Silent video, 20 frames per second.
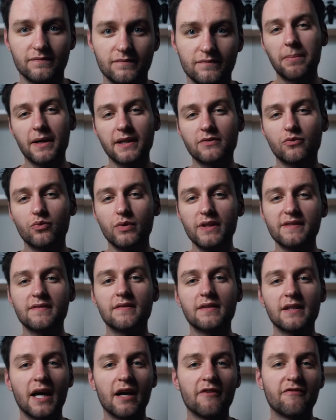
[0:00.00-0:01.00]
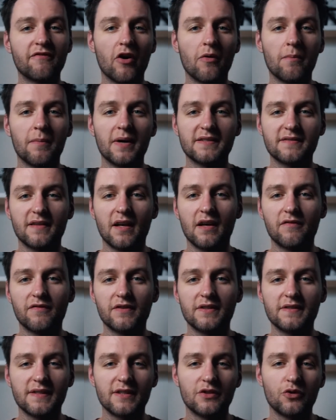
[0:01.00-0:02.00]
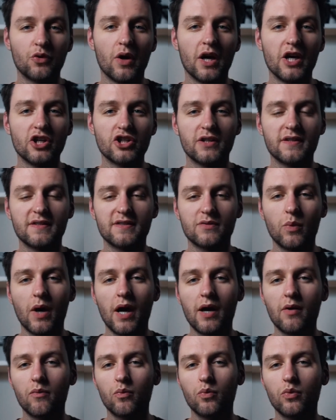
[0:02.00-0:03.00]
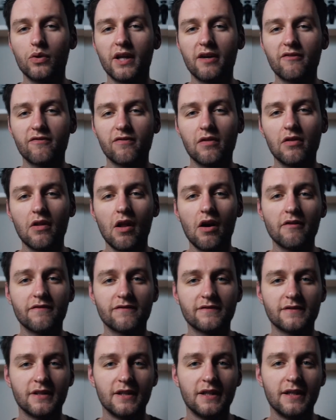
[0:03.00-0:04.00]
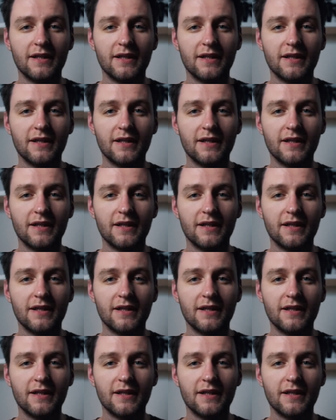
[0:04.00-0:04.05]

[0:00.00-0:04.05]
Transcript: But recently I found myself in situations where I would have loved